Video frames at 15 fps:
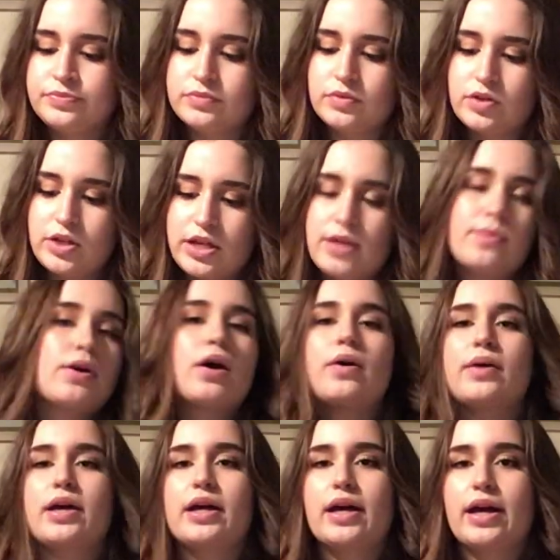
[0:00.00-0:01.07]
So I keep
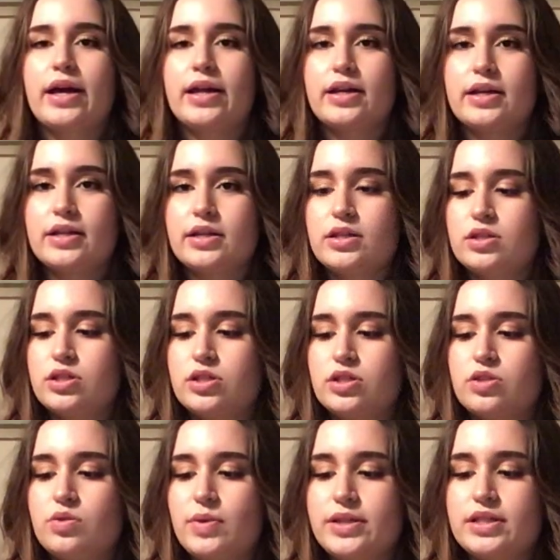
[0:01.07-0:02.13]
going and I just
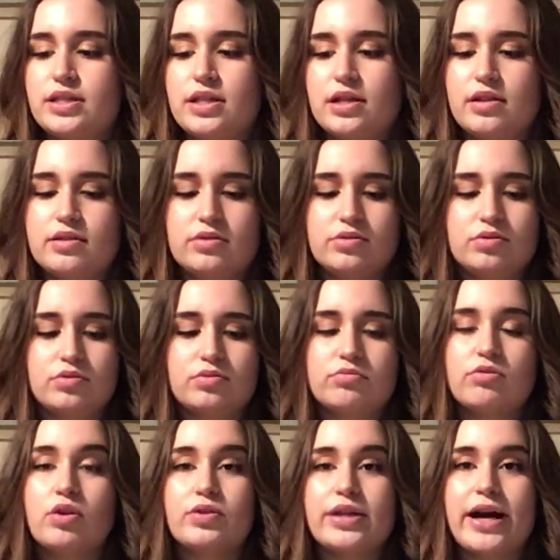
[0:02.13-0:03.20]
twist or
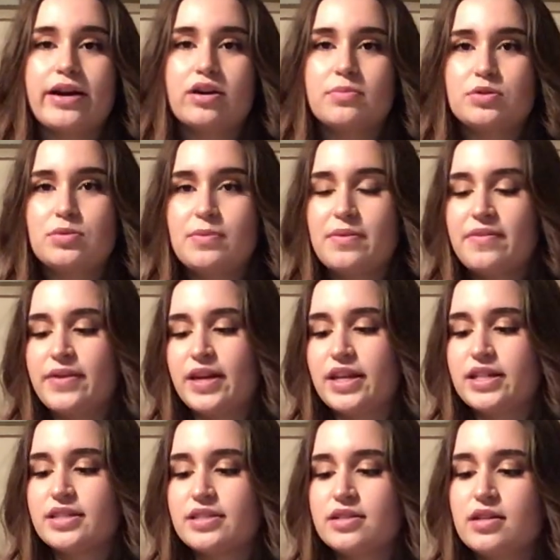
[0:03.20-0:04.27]
roll the arrow between my
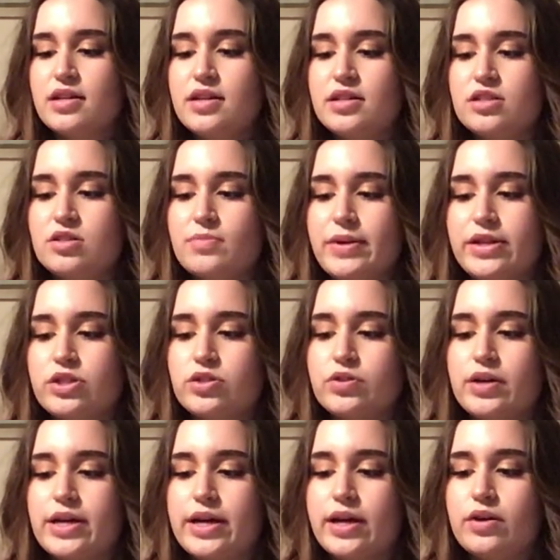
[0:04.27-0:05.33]
fingers to make sure
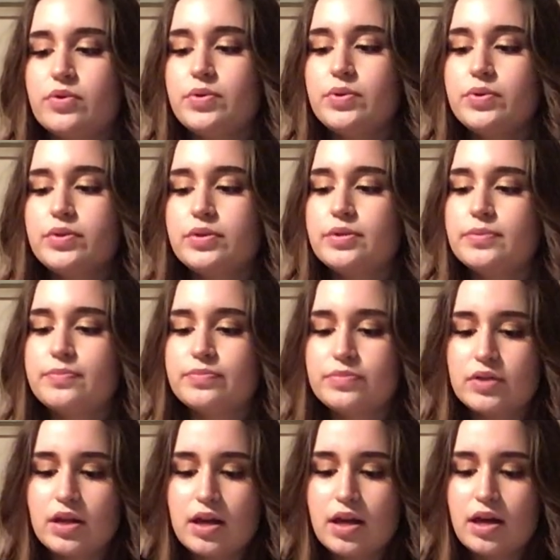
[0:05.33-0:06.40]
I get it all.
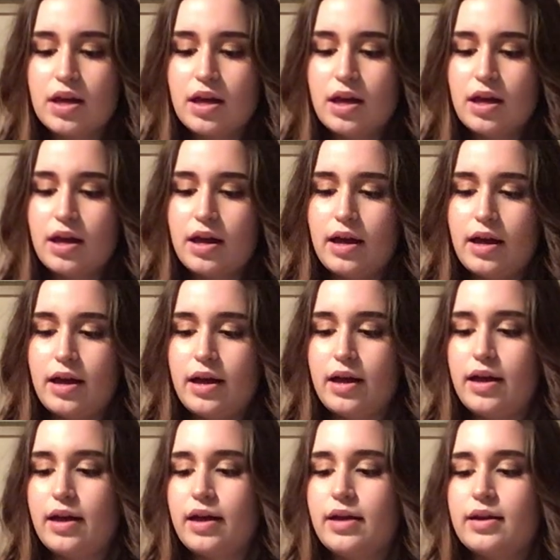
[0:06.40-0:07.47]

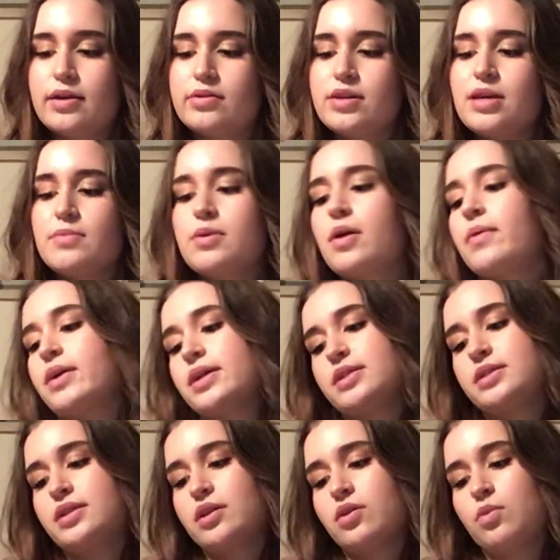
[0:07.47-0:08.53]
And I'll keep going
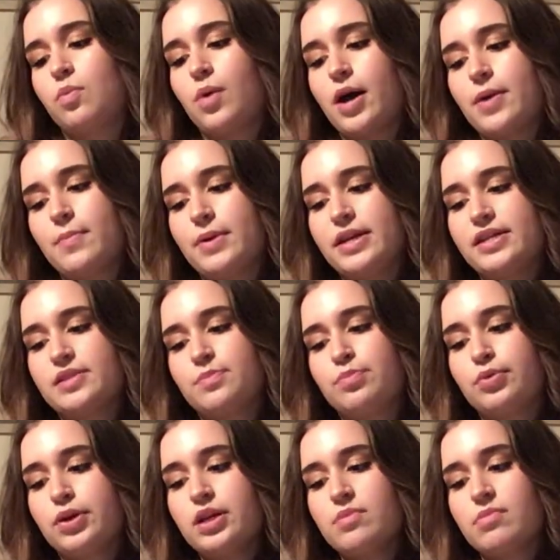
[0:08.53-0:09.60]
until the wipe is
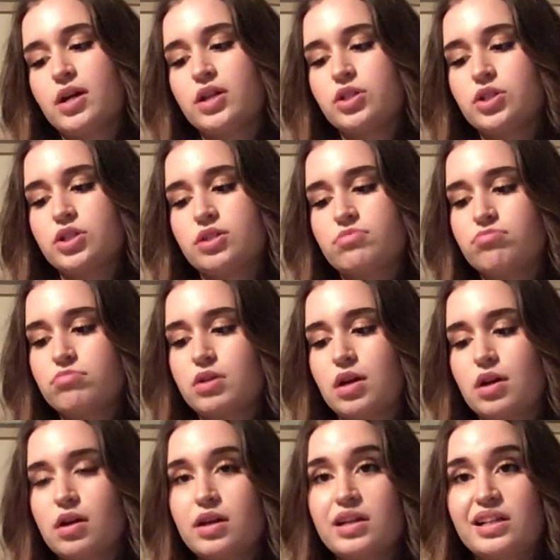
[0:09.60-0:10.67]
pretty much
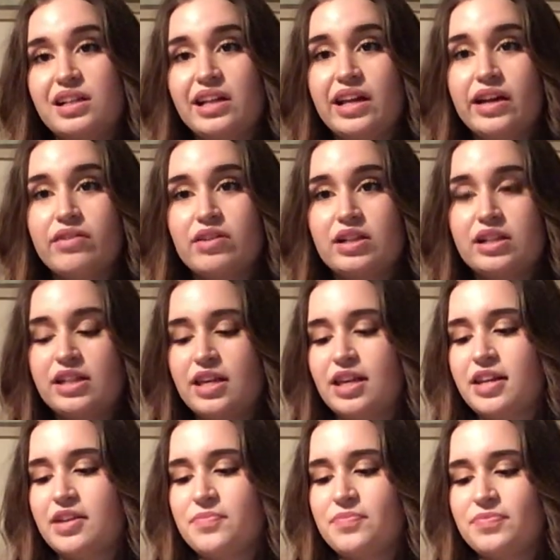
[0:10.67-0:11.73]
clear and
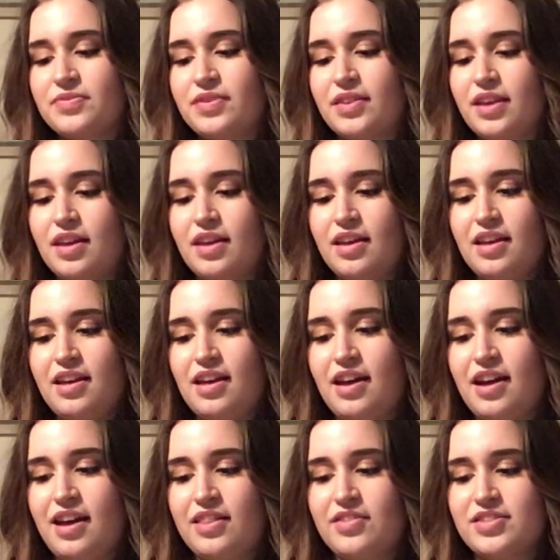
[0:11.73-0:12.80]
clean
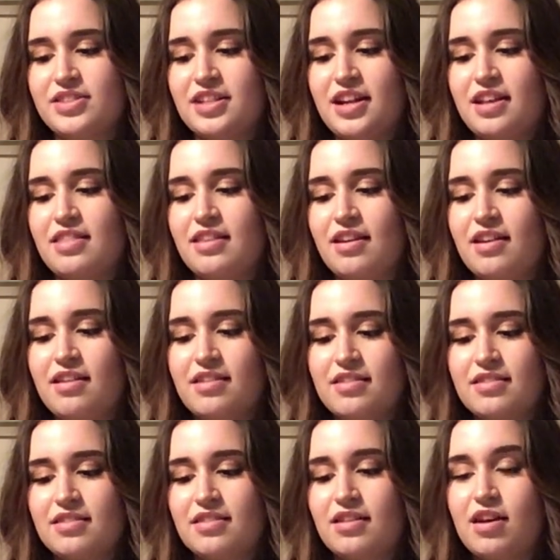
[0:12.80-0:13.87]
and there isn't anything
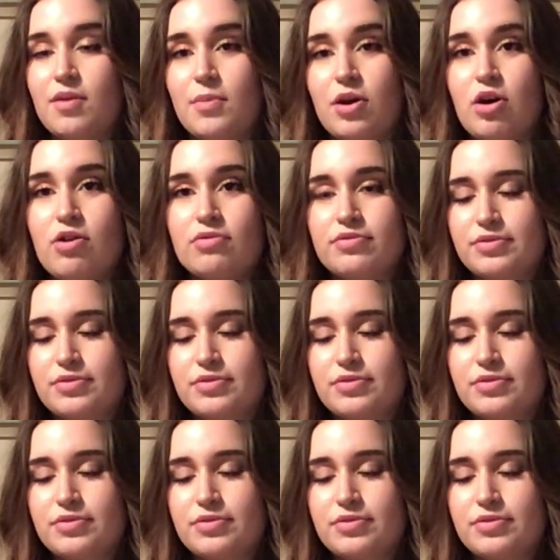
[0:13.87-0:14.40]
coming off.